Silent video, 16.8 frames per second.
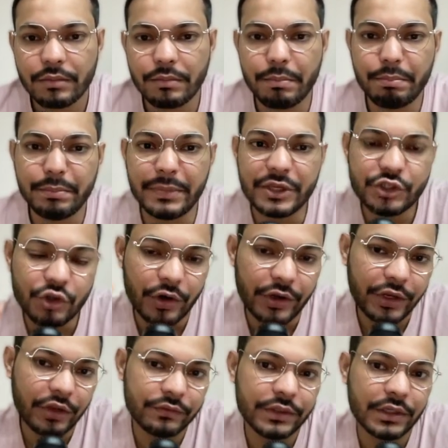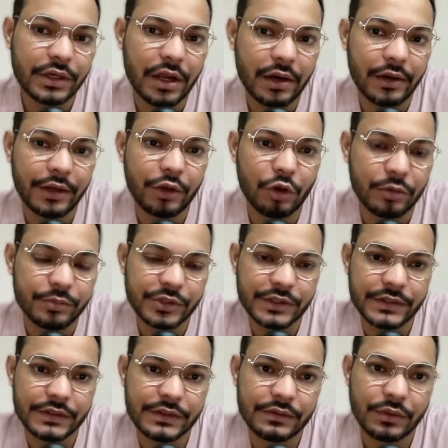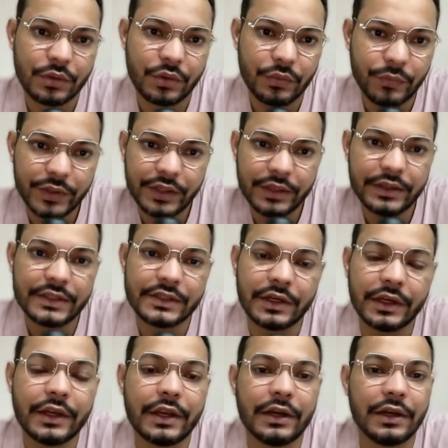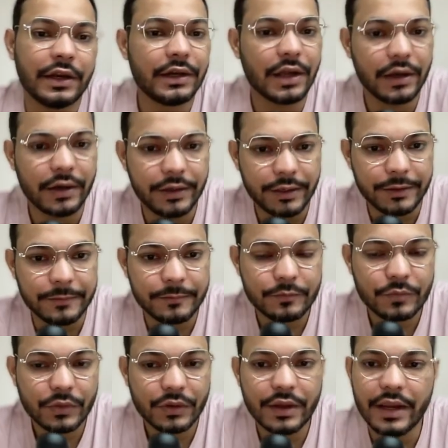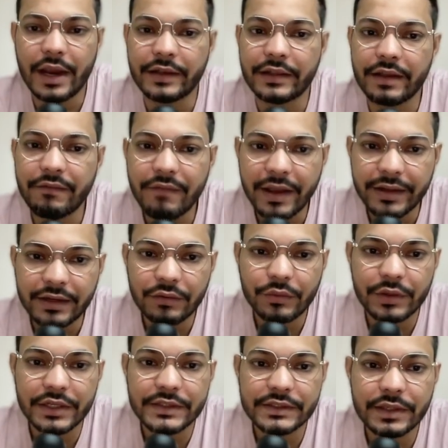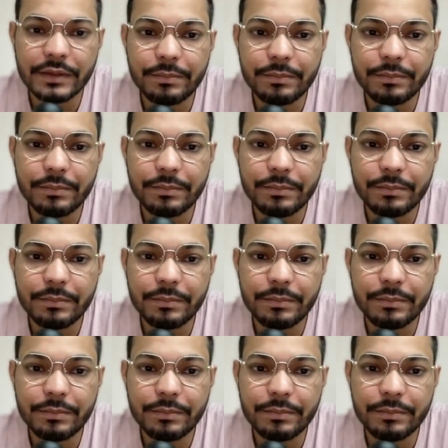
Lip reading: majority of the targeting options within this detailed targeting. And the final one is the